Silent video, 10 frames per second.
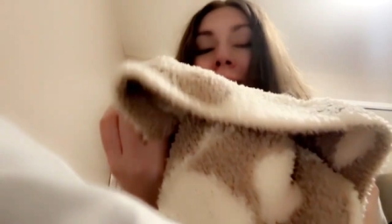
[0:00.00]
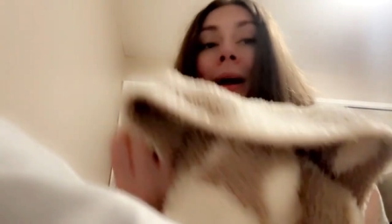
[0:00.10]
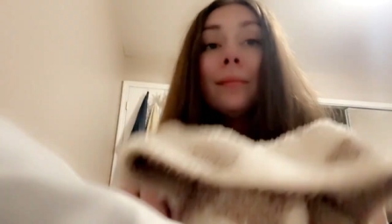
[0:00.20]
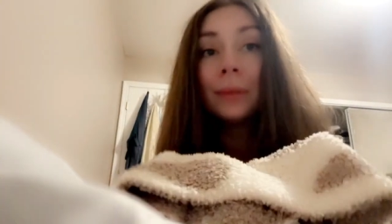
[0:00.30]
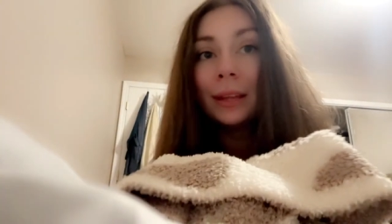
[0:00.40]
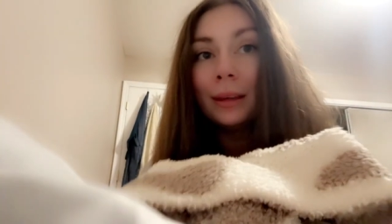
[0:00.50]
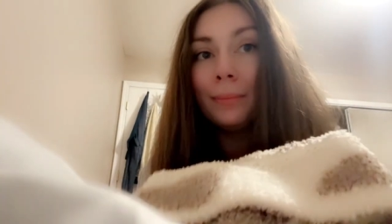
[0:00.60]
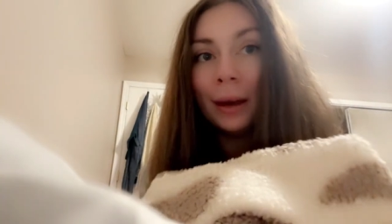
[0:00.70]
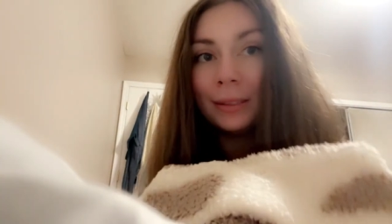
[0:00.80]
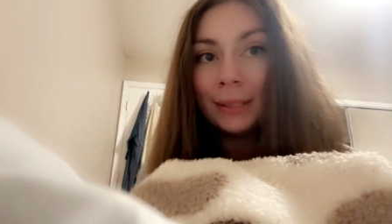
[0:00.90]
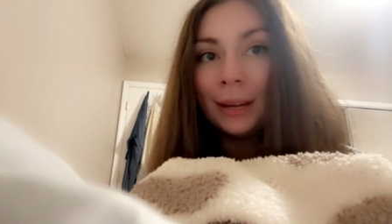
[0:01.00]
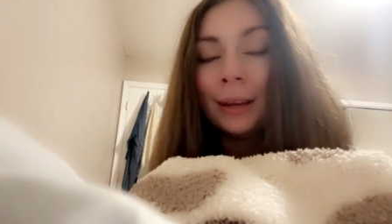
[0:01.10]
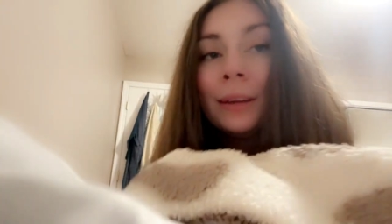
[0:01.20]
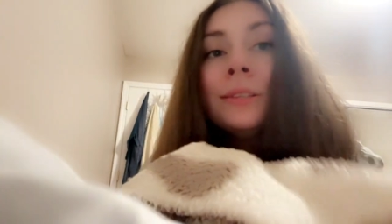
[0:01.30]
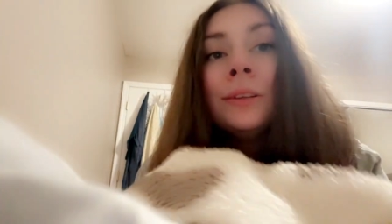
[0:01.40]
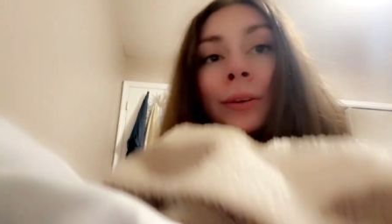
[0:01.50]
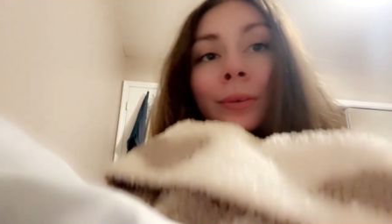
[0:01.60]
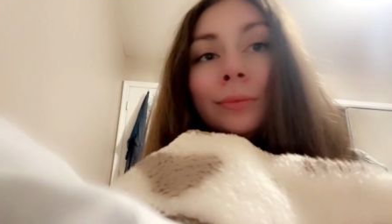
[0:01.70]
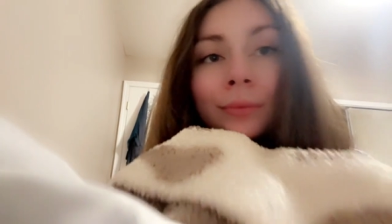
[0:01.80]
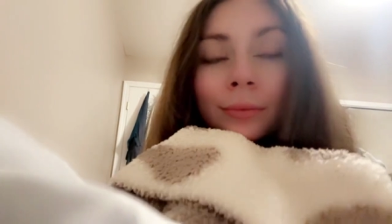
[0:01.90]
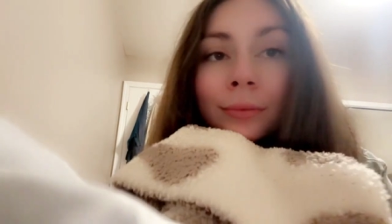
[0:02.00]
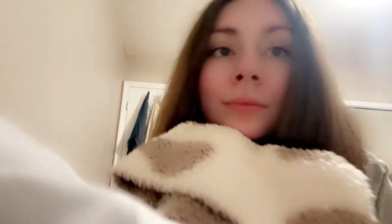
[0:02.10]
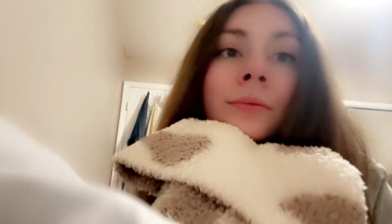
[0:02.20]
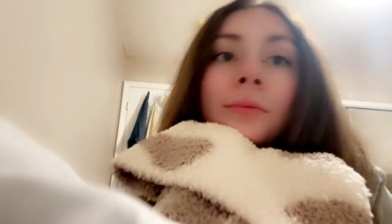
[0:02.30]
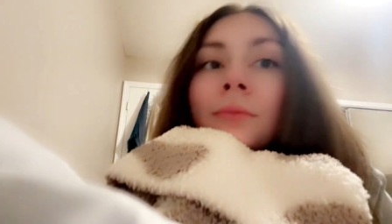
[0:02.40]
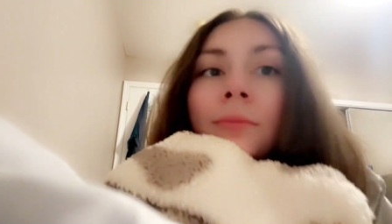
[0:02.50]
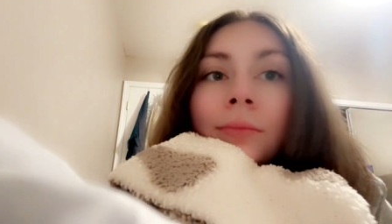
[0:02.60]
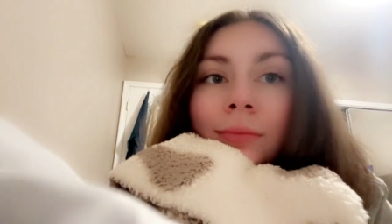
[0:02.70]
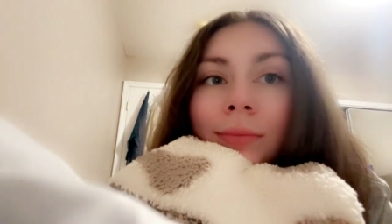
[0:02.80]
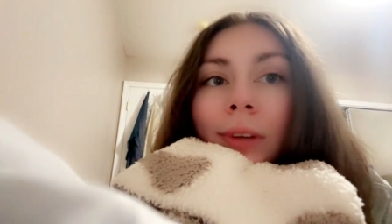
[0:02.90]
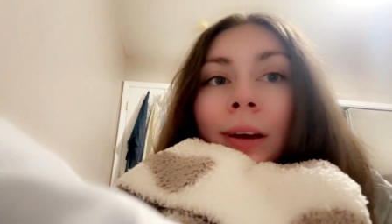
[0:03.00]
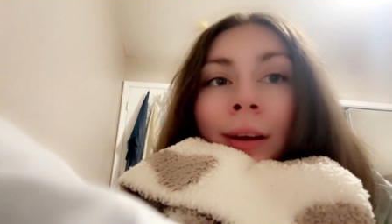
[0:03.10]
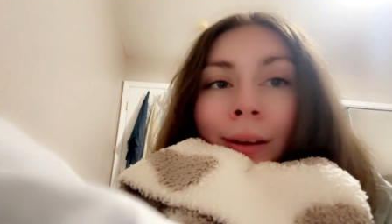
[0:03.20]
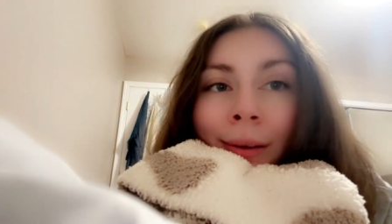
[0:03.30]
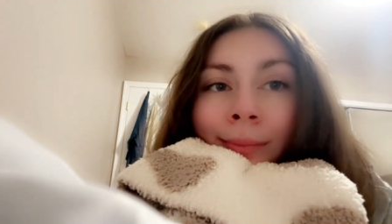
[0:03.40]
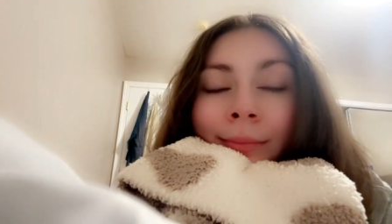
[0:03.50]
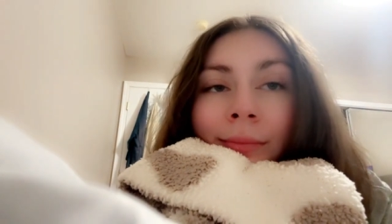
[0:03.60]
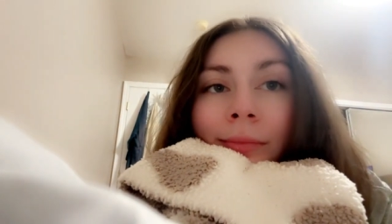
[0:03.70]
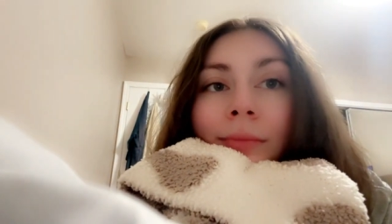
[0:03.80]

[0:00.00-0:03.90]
probably the best that I can do. Um,